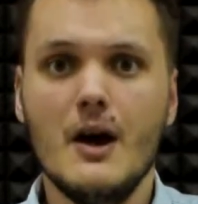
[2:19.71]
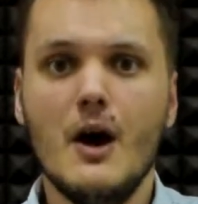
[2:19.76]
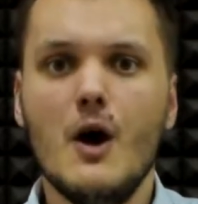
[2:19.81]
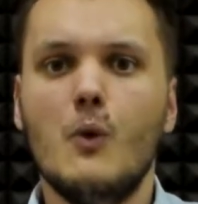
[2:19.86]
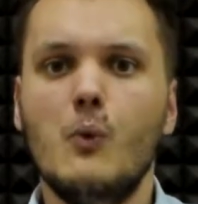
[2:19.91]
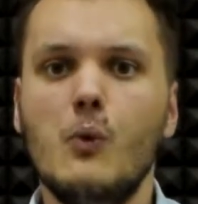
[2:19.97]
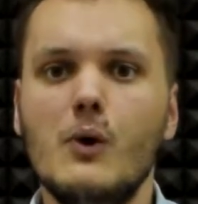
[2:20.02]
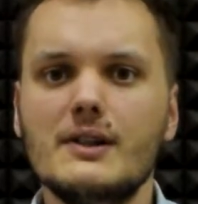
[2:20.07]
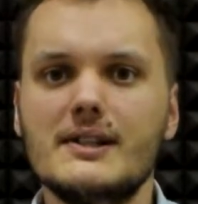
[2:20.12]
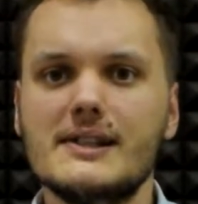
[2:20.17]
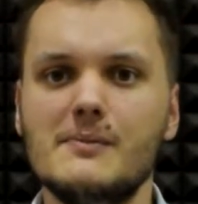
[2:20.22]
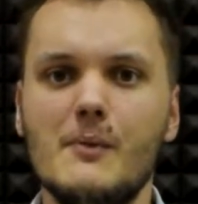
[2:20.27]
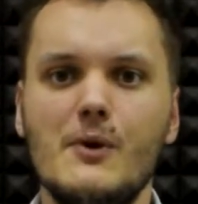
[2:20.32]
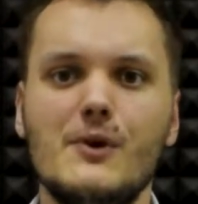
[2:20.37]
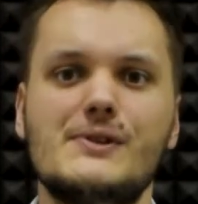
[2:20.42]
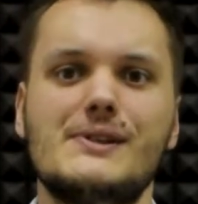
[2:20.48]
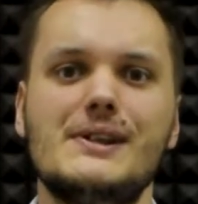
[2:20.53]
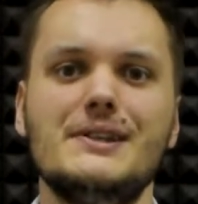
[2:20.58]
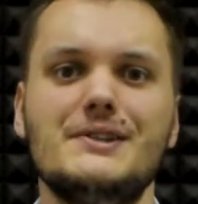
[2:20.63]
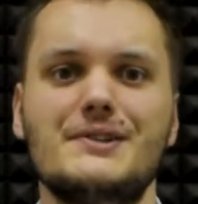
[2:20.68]
What is
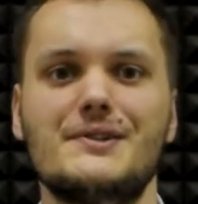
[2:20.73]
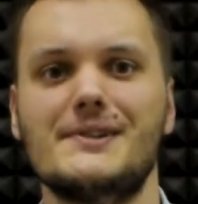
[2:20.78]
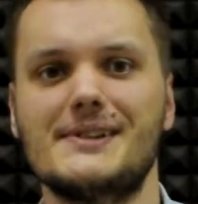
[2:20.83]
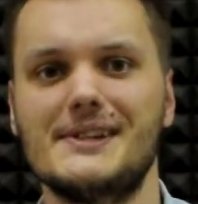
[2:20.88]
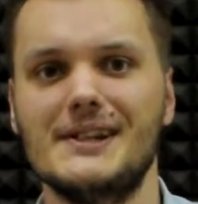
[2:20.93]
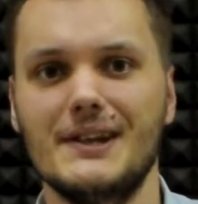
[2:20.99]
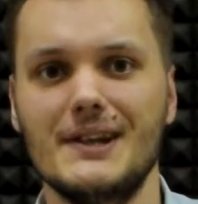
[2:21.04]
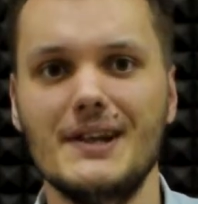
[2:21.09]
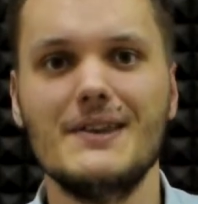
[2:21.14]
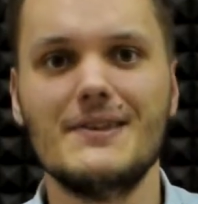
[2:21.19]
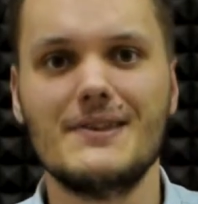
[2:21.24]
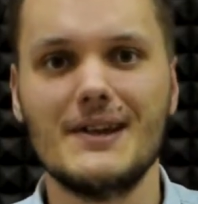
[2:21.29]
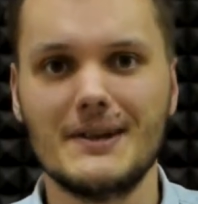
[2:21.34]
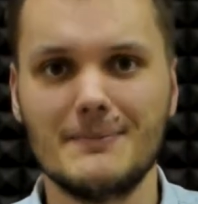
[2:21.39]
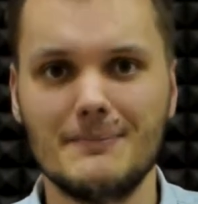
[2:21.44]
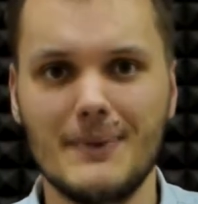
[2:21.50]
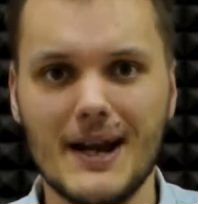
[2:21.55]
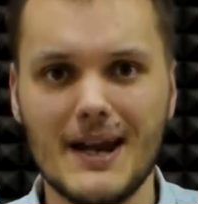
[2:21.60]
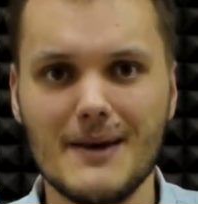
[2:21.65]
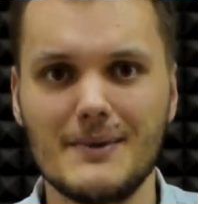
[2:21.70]
most interesting is that
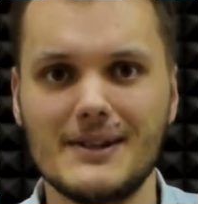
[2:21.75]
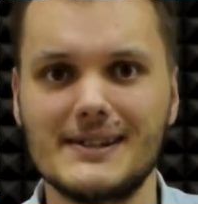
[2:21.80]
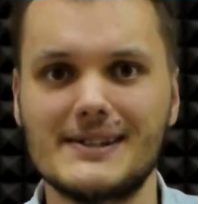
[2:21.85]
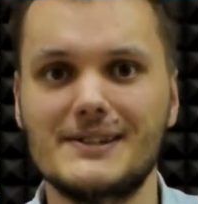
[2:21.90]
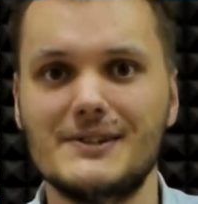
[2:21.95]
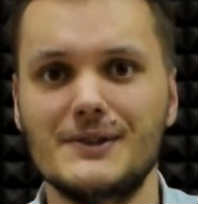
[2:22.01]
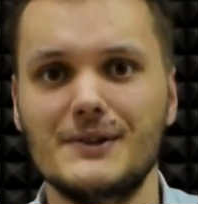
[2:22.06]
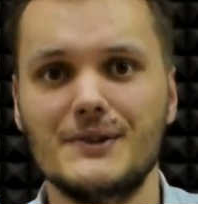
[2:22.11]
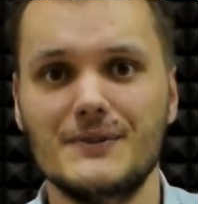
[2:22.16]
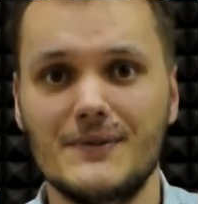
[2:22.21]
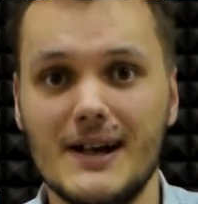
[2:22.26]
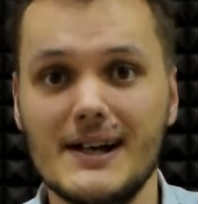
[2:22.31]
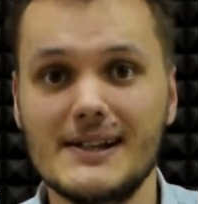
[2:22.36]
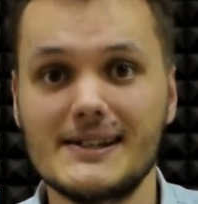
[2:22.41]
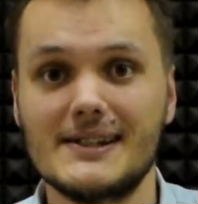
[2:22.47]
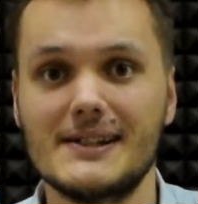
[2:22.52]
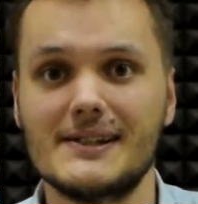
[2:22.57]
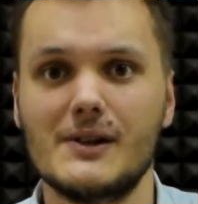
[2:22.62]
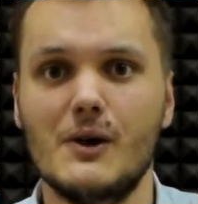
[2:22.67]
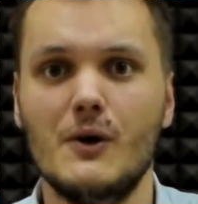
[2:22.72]
payments to
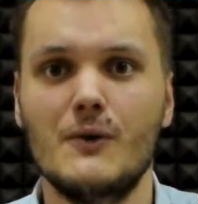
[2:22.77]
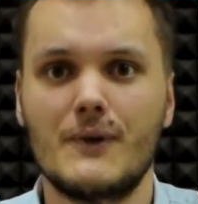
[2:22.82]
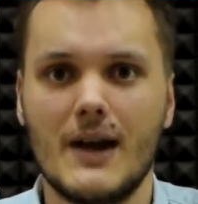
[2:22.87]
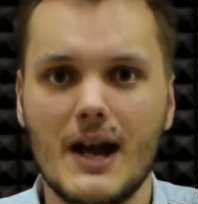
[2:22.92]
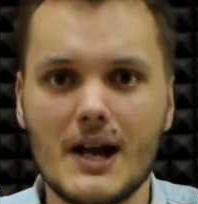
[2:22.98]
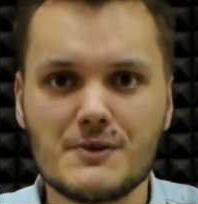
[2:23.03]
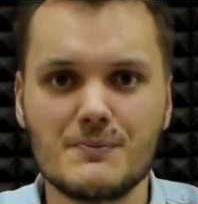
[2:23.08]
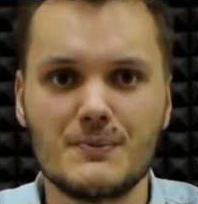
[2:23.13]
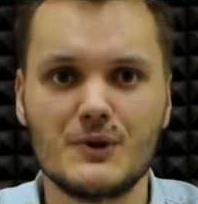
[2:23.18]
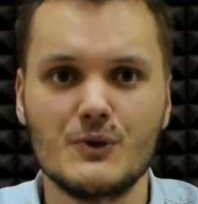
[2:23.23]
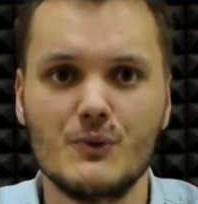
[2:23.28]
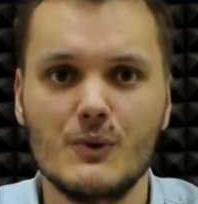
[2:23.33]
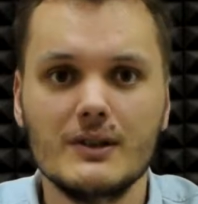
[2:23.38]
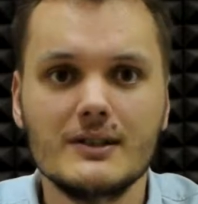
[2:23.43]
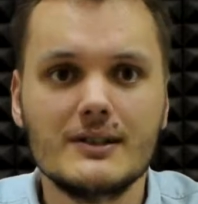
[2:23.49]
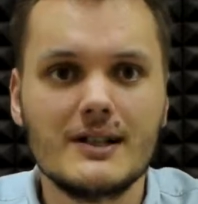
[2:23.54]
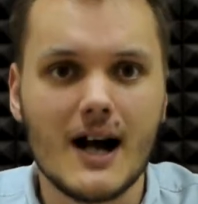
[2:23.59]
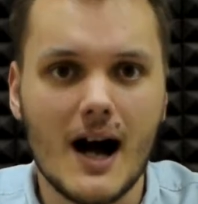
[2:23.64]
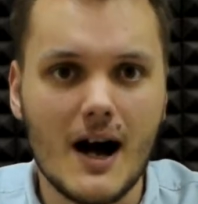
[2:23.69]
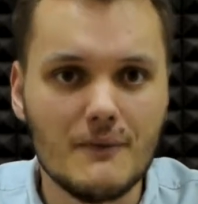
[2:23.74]
investors of Cashberry will
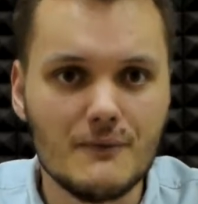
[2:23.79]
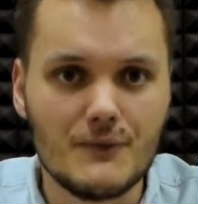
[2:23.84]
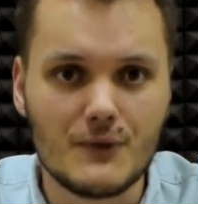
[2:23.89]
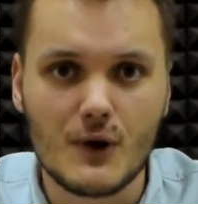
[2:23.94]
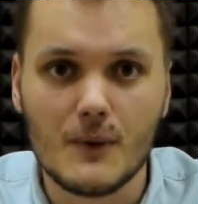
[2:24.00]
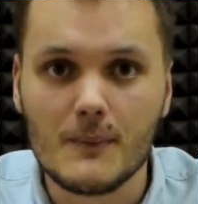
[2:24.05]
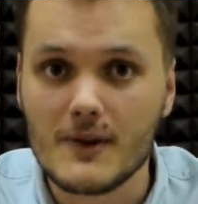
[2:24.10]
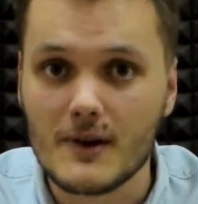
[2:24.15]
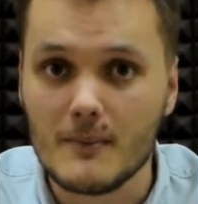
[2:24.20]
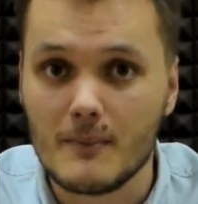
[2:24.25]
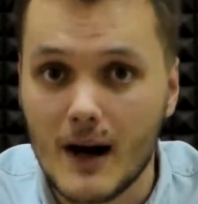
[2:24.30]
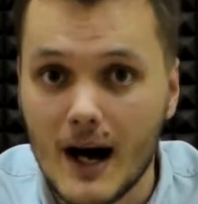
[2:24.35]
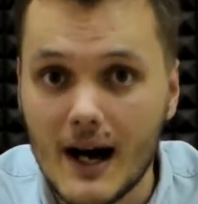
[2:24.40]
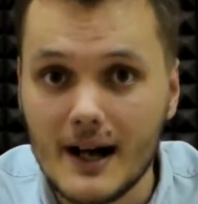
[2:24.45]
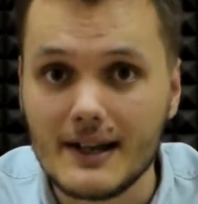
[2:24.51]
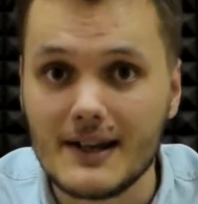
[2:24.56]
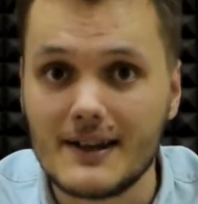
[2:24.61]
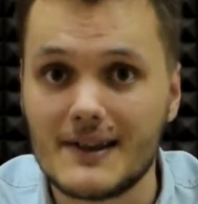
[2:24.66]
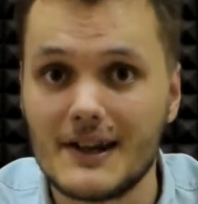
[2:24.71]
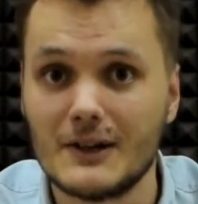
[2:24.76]
come from the
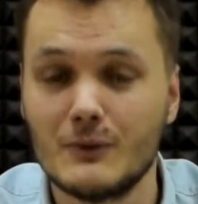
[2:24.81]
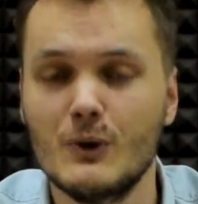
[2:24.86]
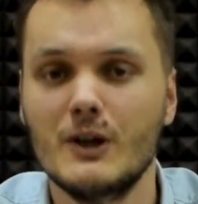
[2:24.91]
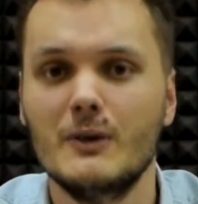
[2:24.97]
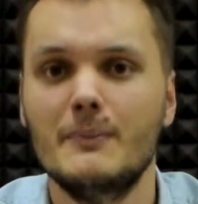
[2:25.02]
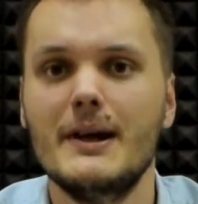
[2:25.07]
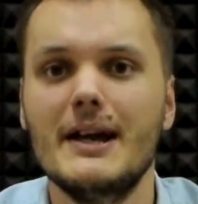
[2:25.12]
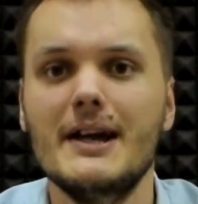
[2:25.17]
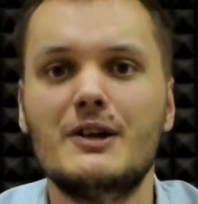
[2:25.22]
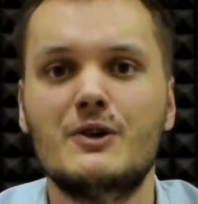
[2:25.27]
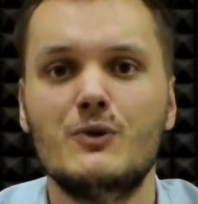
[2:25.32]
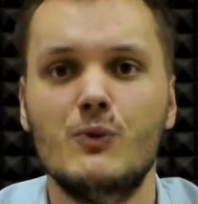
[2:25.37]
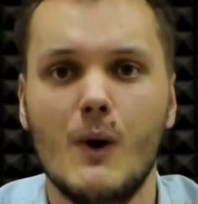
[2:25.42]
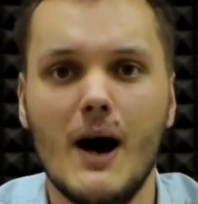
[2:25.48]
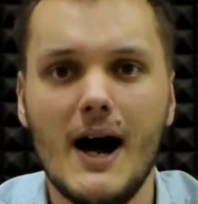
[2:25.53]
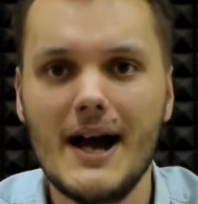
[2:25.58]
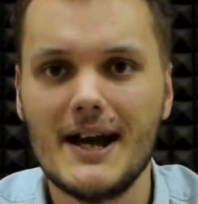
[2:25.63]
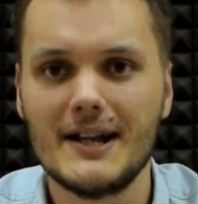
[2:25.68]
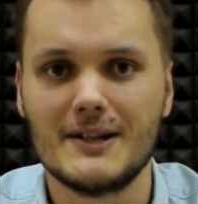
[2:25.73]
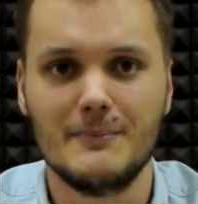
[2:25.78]
money that will be
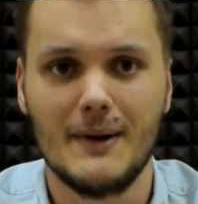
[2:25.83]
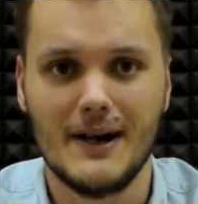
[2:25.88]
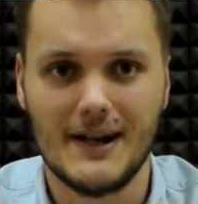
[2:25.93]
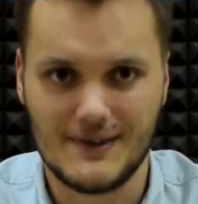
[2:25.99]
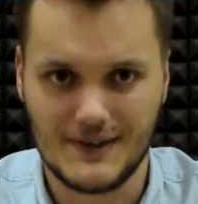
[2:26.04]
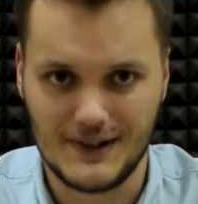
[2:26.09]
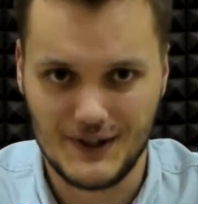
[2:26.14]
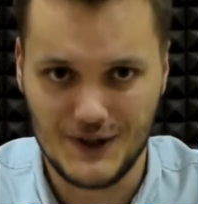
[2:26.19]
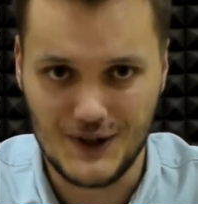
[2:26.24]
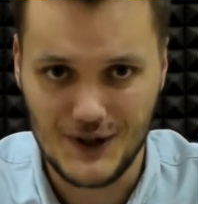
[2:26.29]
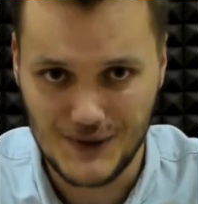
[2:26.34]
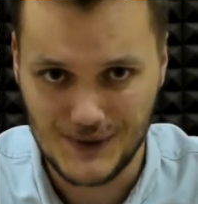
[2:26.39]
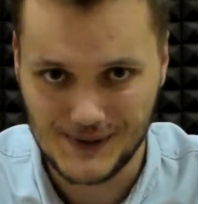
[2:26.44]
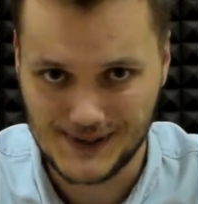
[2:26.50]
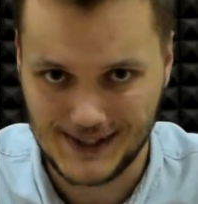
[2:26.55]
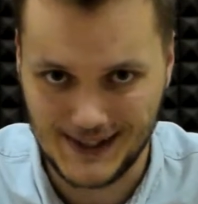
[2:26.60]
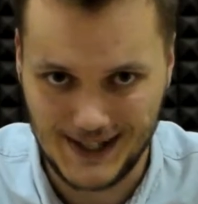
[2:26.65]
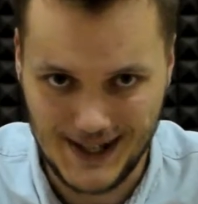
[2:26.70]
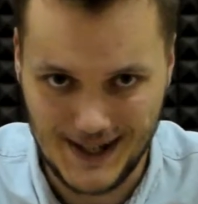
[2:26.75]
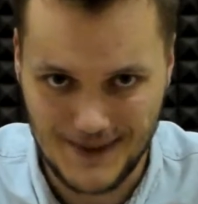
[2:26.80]
acquired by the new
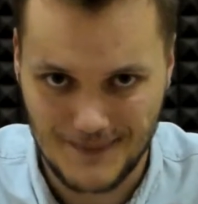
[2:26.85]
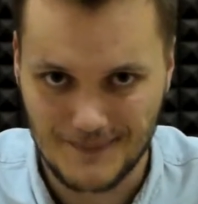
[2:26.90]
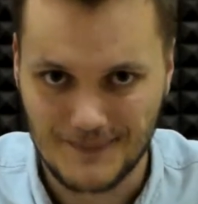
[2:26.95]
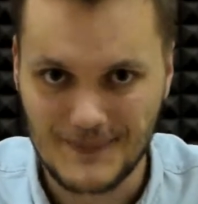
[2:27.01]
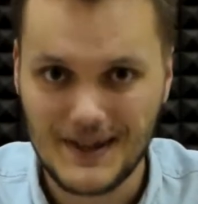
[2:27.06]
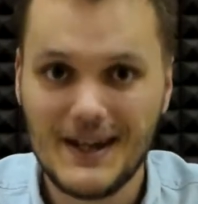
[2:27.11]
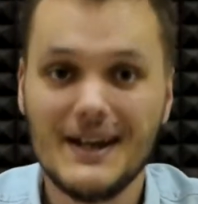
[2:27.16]
scheme.